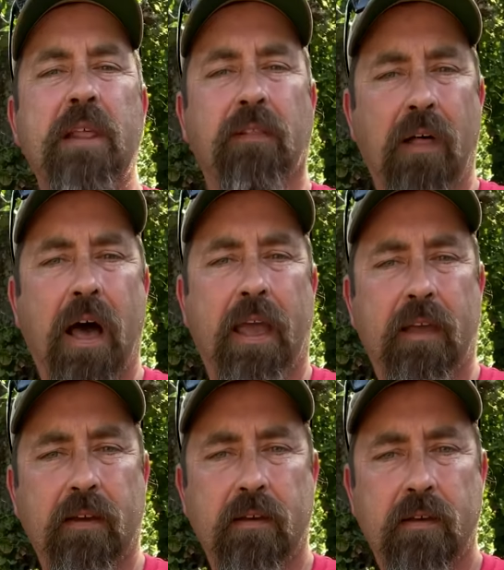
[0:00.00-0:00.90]
like
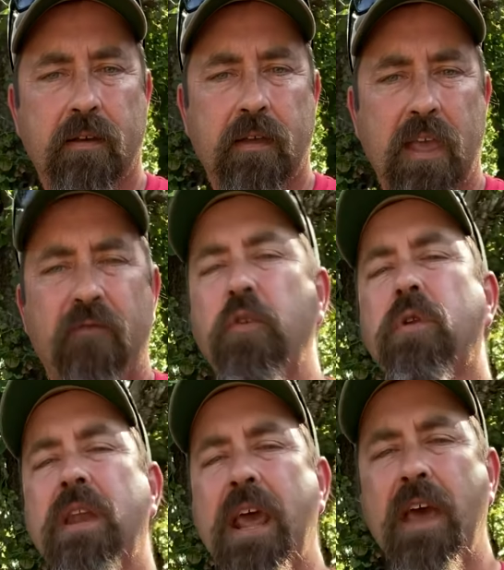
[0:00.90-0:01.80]
if you
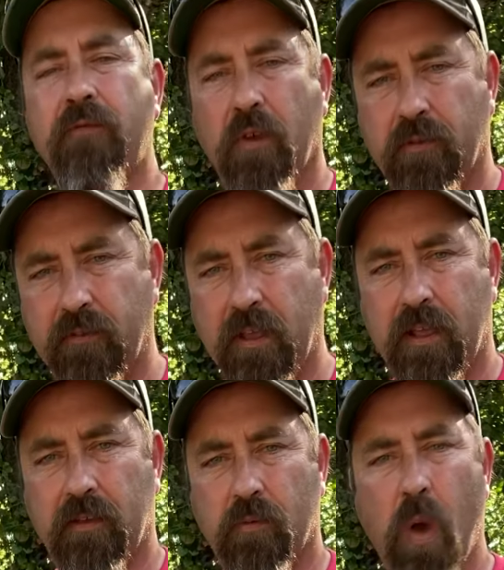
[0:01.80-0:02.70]
didn't have those
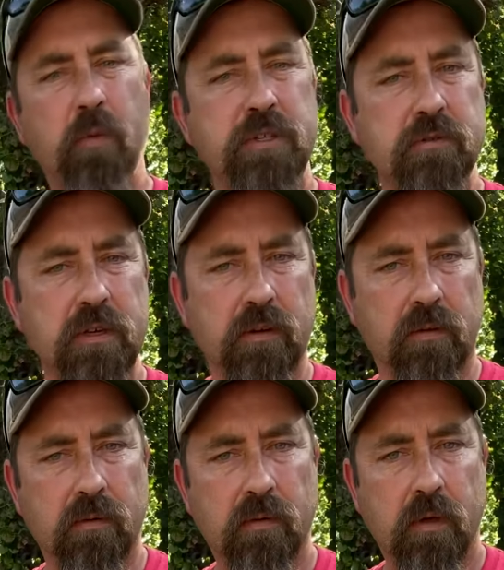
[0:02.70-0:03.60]
things? What would you do?
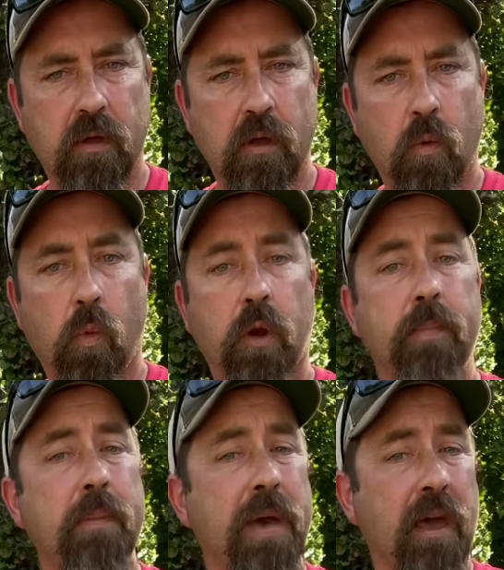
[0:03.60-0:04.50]
Would it
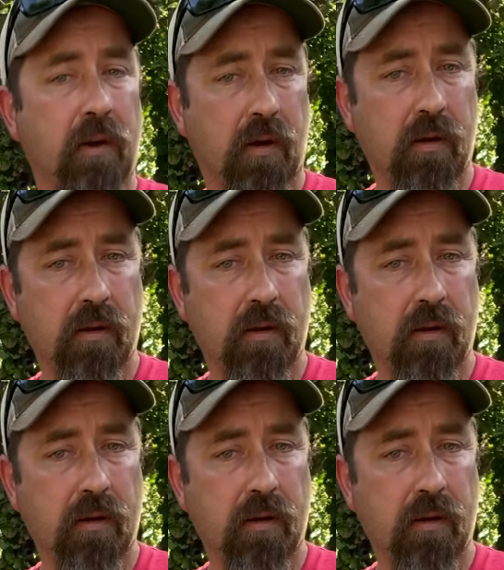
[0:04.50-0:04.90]
be better?